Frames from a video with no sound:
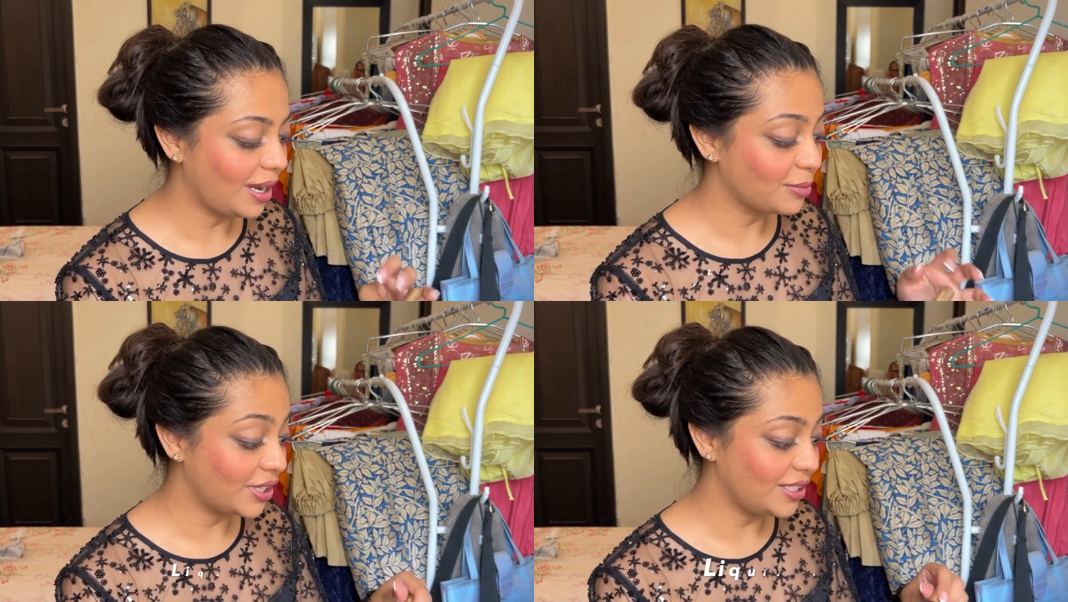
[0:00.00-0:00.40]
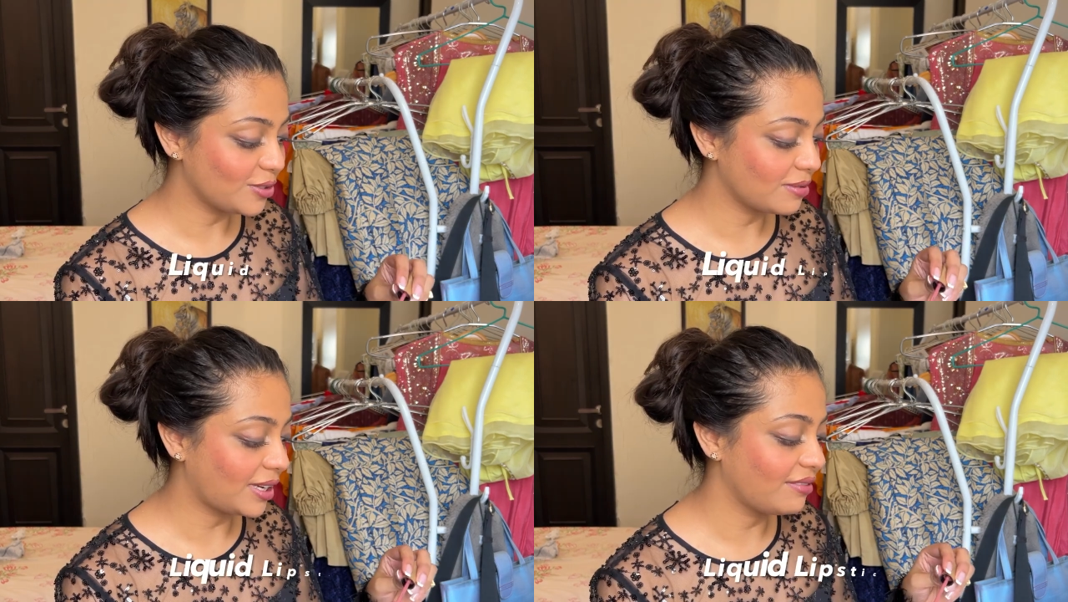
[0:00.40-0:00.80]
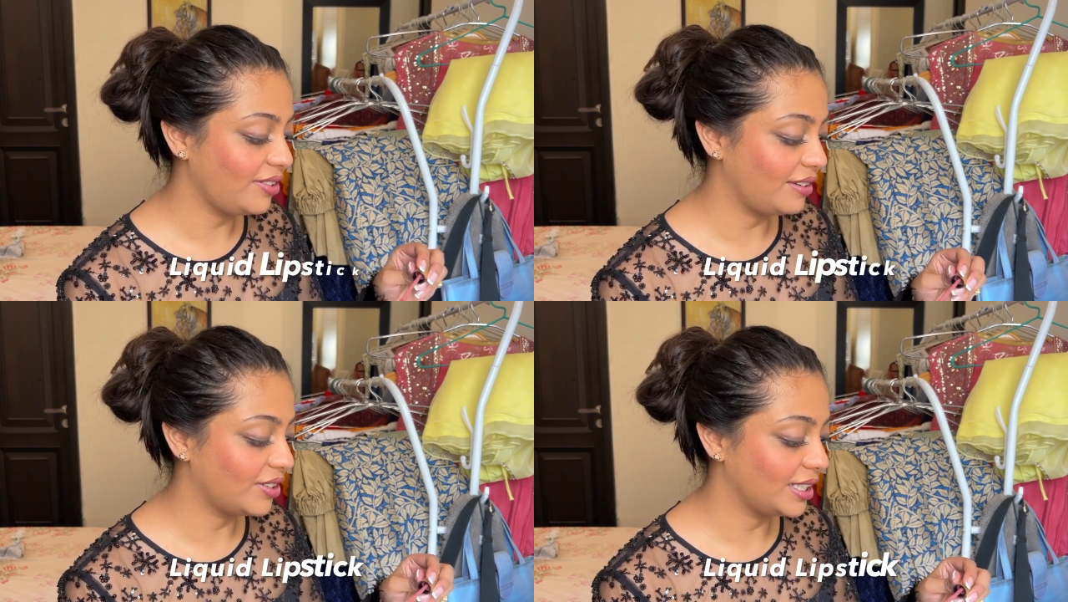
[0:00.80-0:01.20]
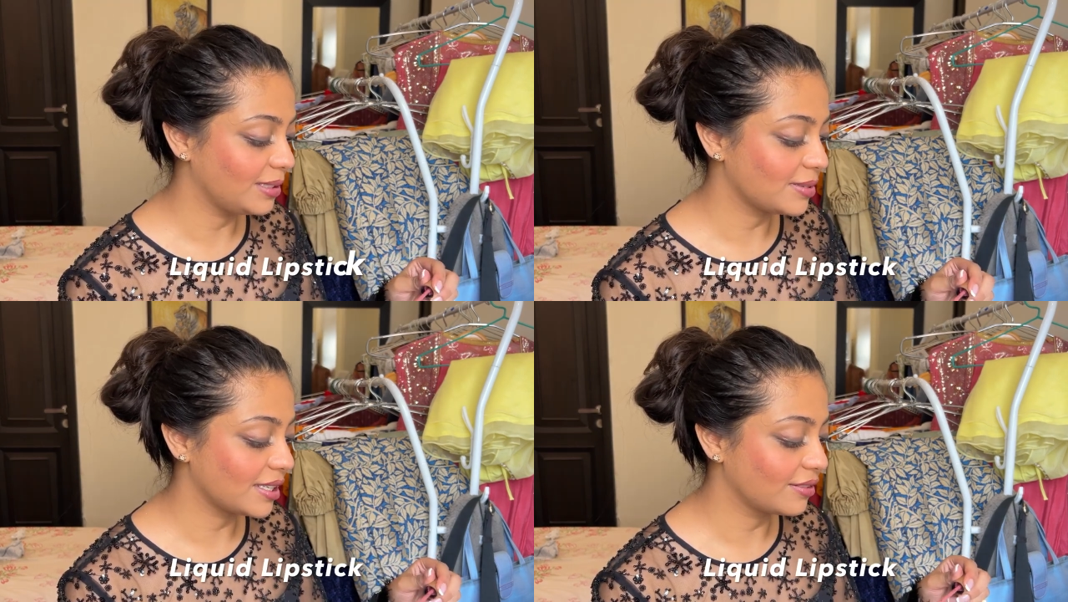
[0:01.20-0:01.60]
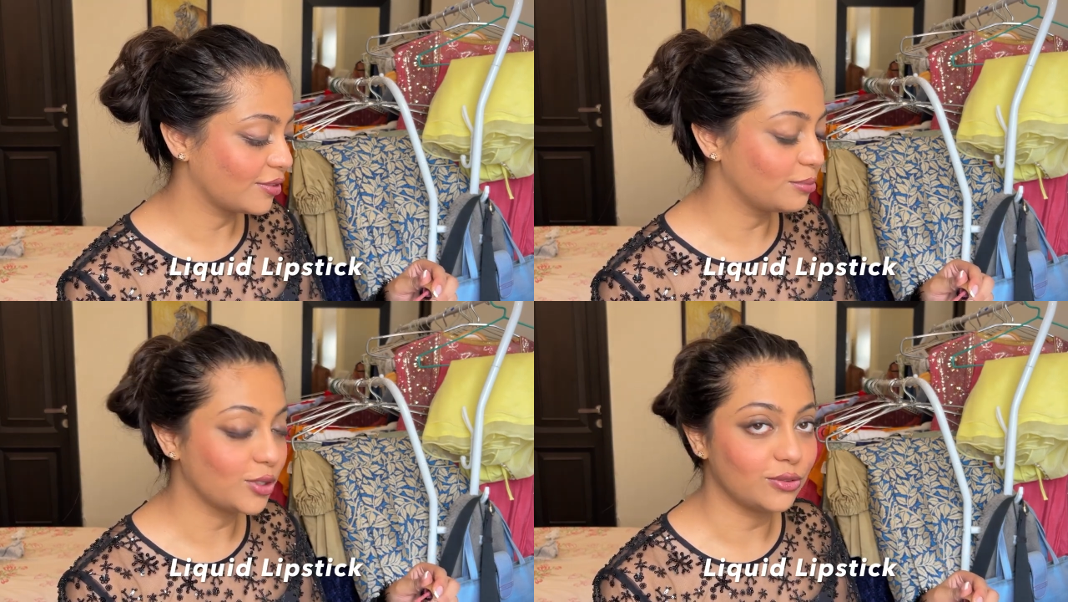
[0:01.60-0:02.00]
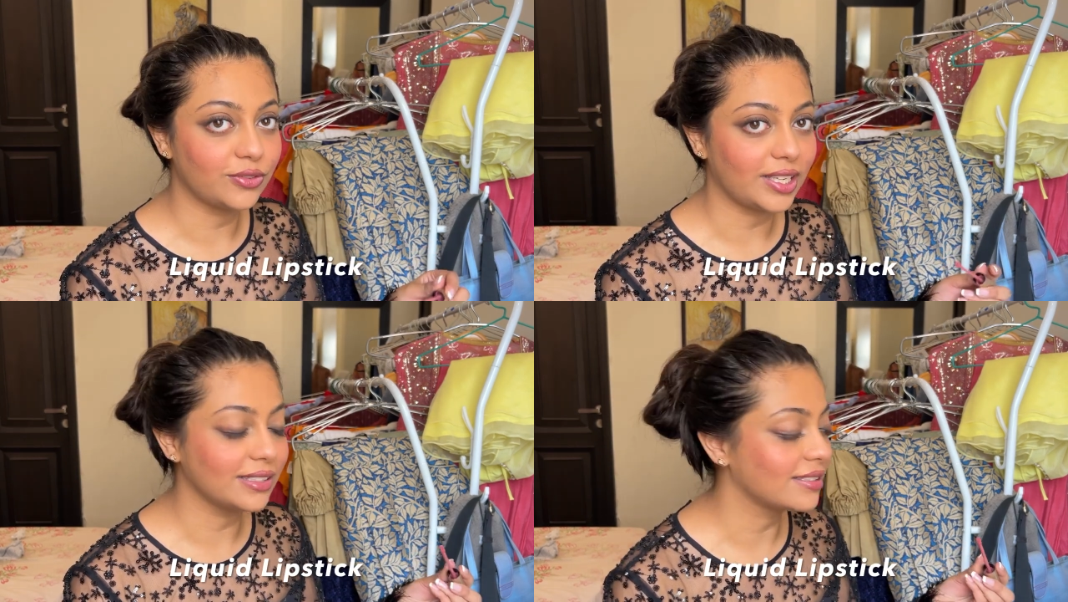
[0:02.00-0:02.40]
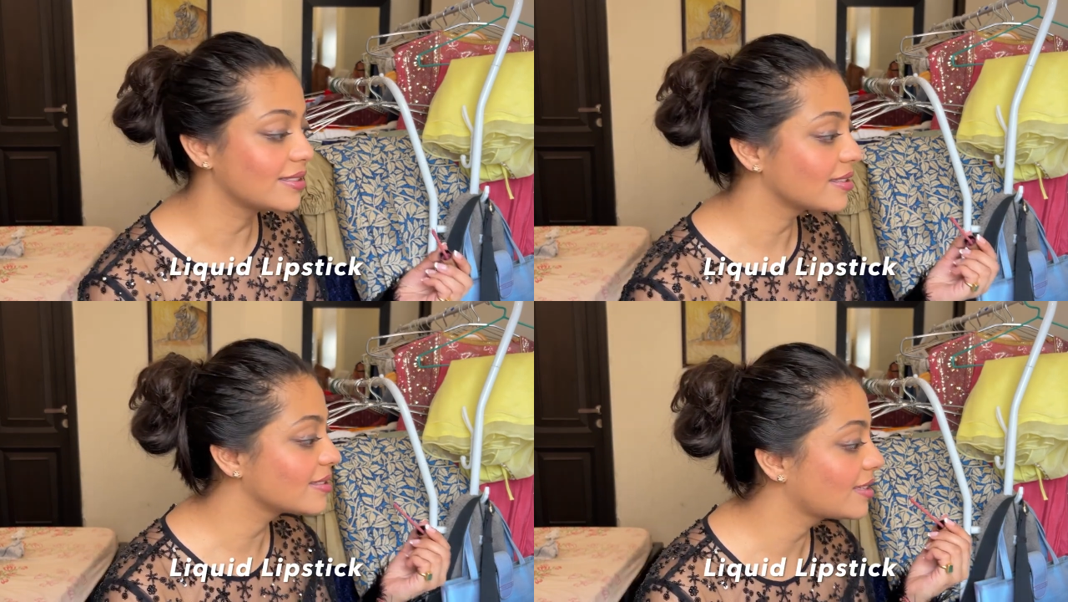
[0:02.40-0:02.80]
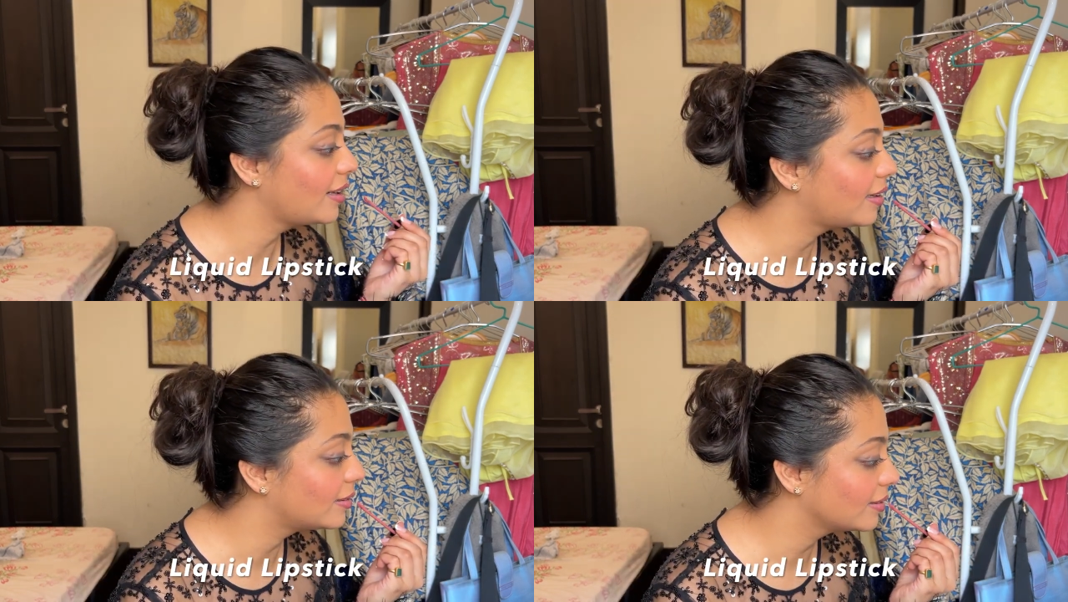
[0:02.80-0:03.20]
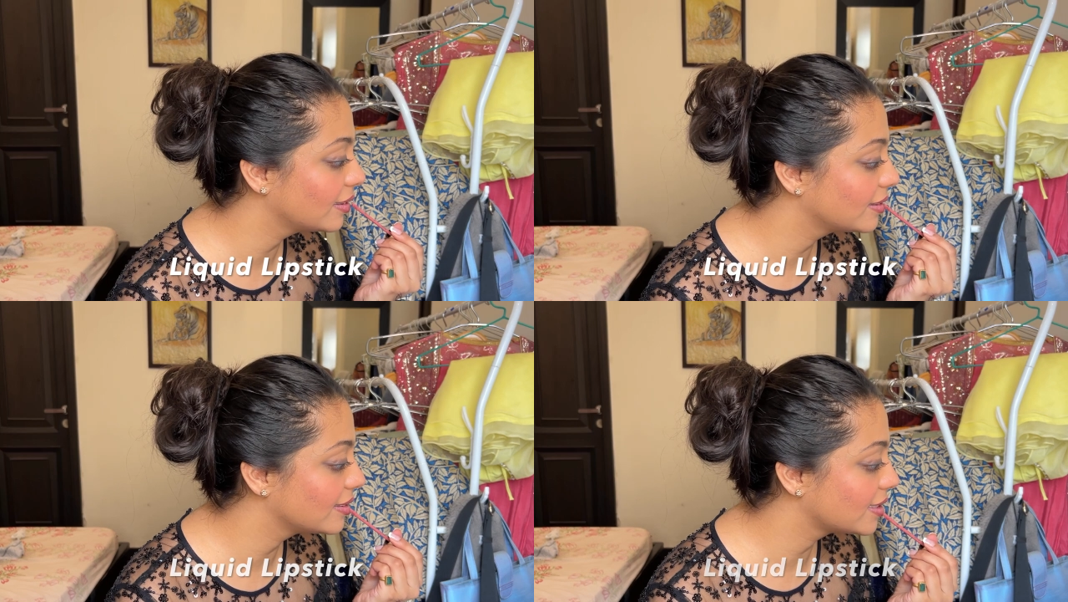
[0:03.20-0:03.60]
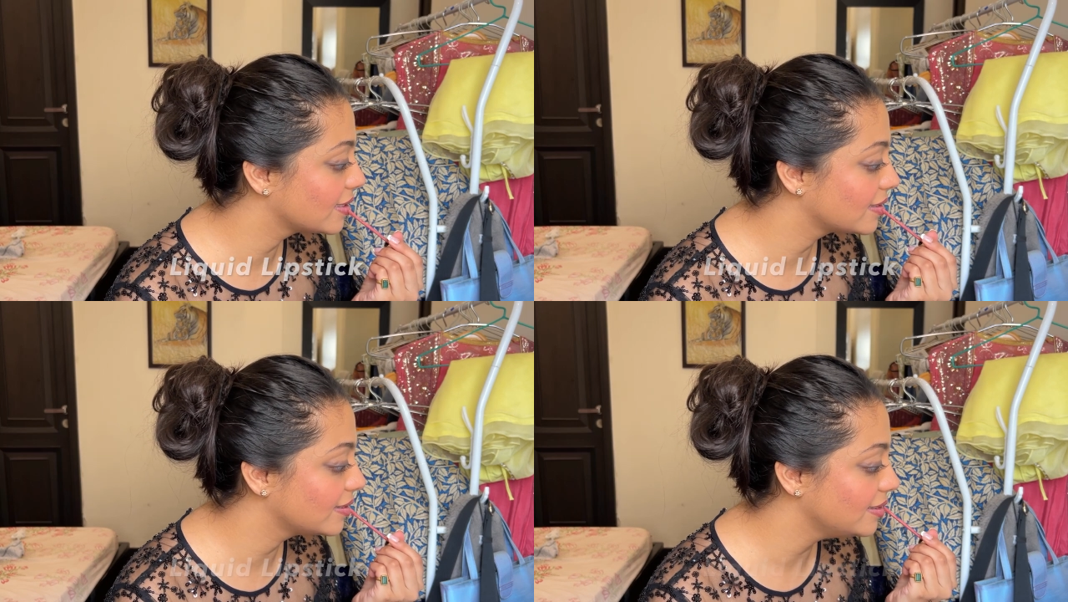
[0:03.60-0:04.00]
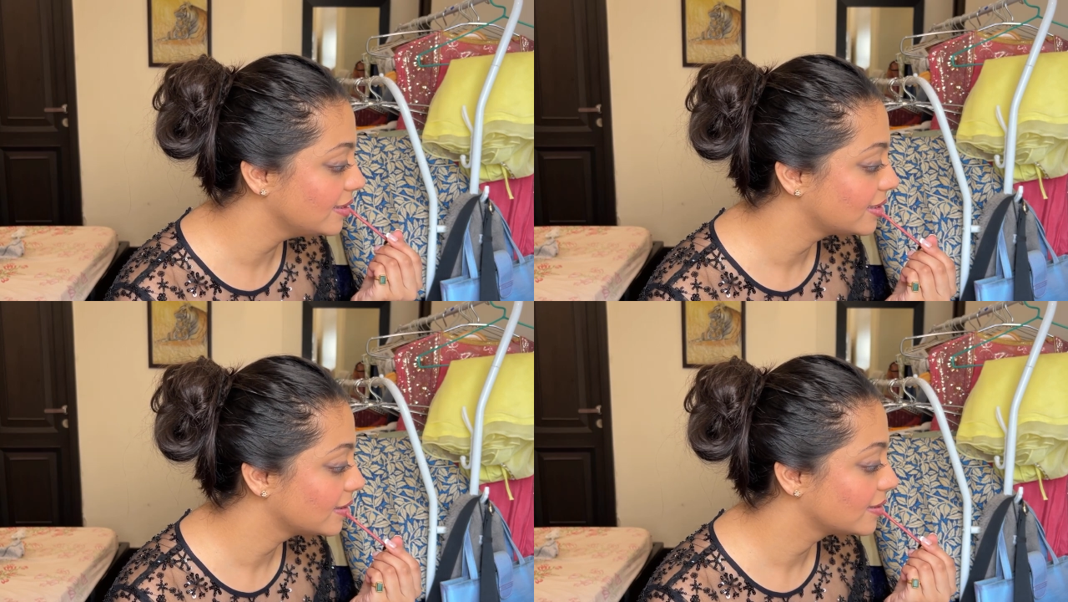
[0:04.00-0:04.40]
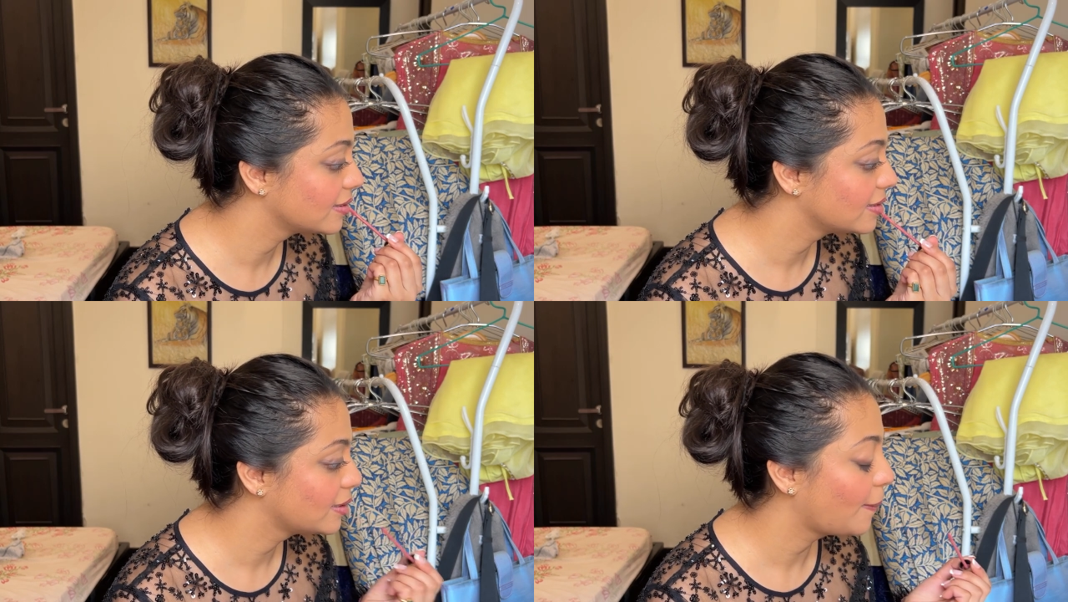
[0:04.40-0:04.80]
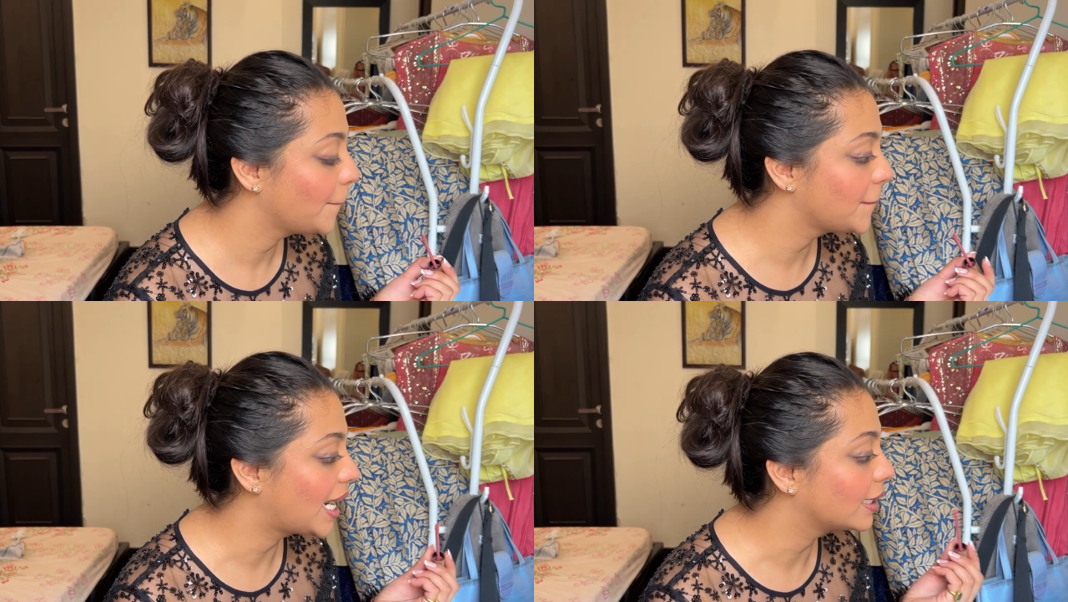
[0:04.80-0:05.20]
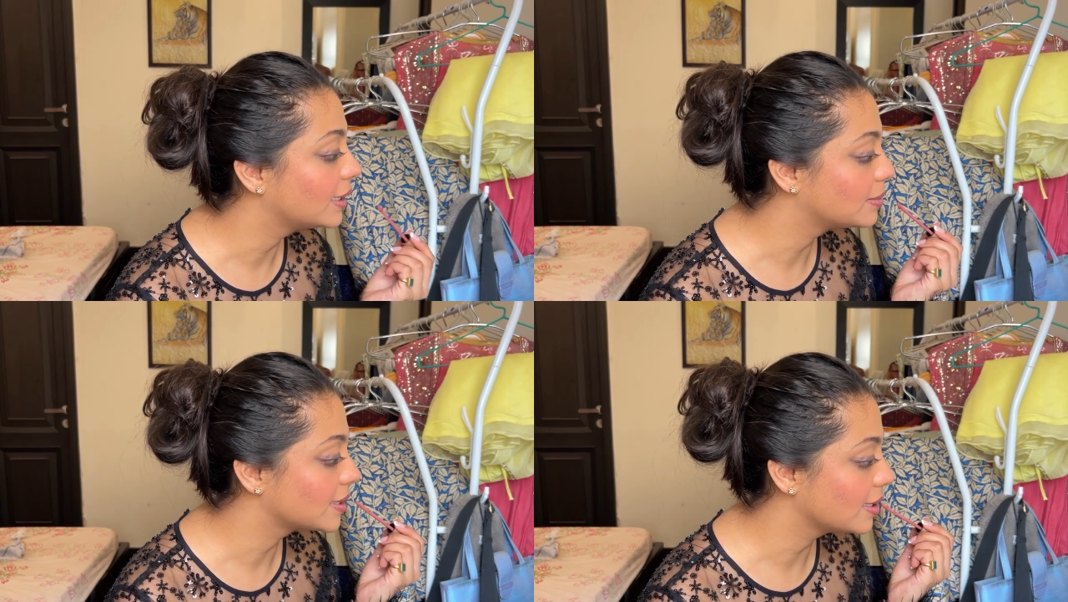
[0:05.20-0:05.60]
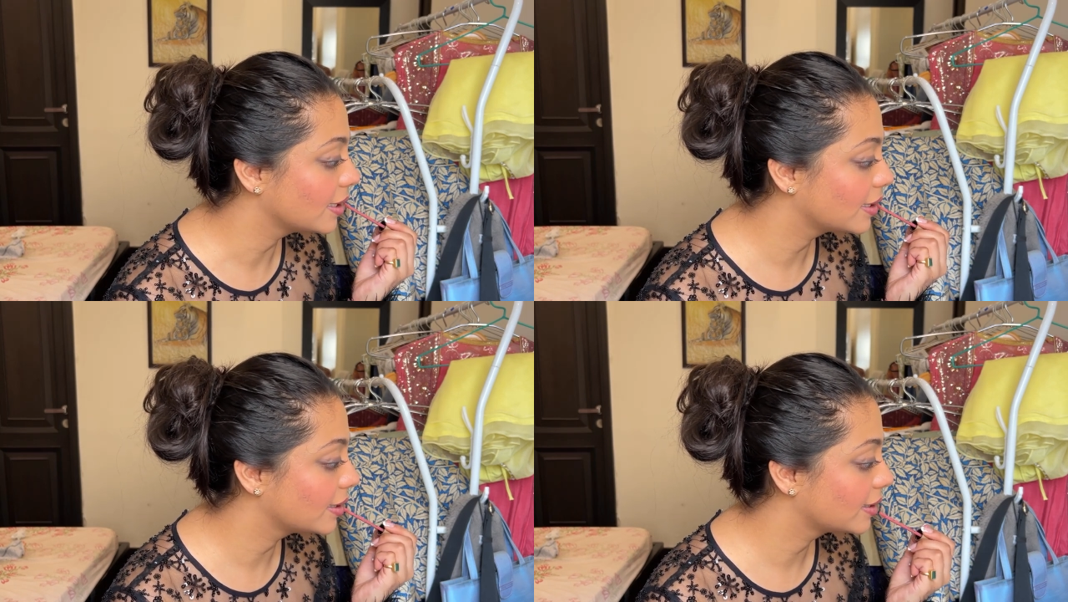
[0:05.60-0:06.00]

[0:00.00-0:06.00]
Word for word: I'm gonna use my favorite lipstick from Too Faced. This is Sellout, and this is a matte lipstick.